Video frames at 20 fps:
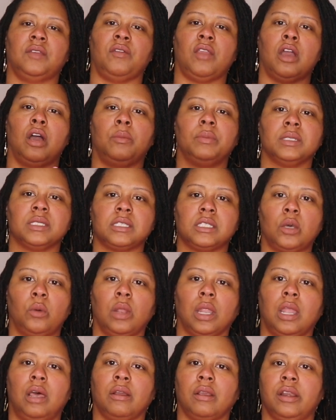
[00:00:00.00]
If y'all been
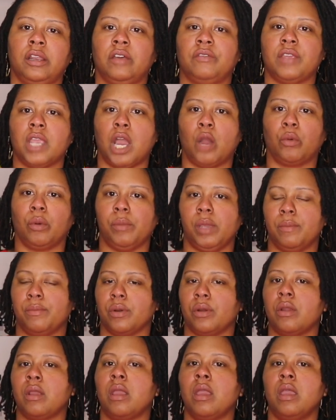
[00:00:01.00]
sewing long enough, y'all
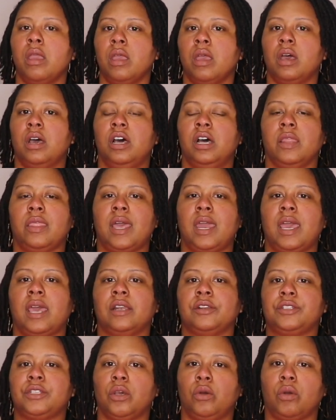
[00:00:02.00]
remember. That
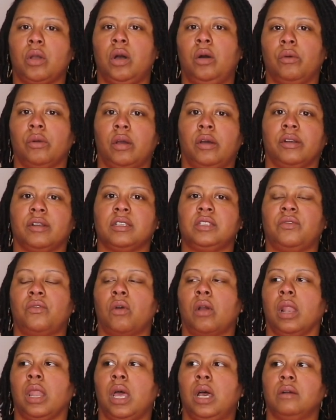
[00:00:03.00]
had a chokehold on us
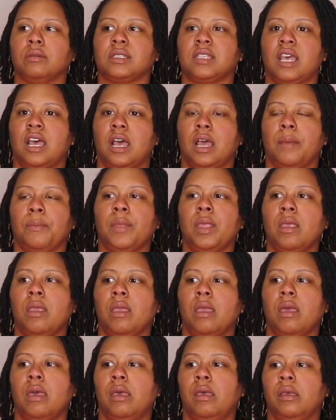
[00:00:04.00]
for a long time.
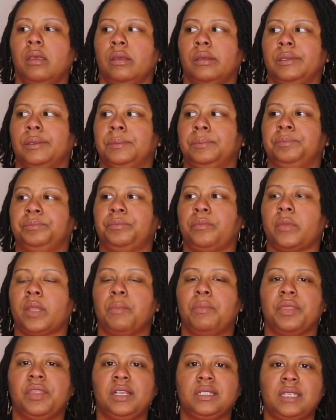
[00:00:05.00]

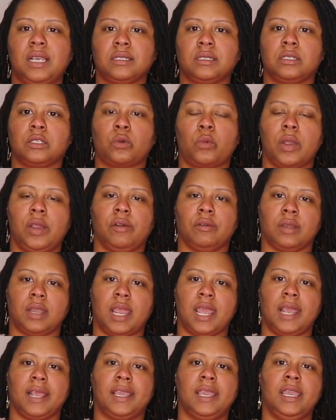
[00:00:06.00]
But this has a square
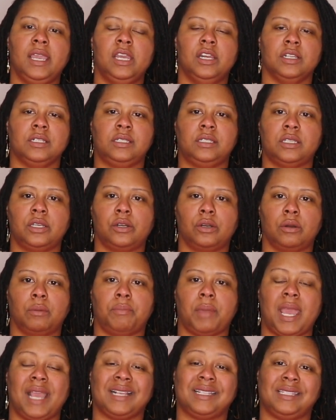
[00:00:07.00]
neck and a center
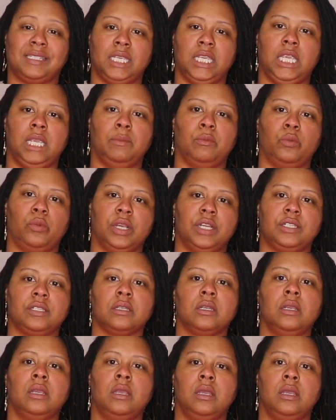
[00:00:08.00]
back seam, which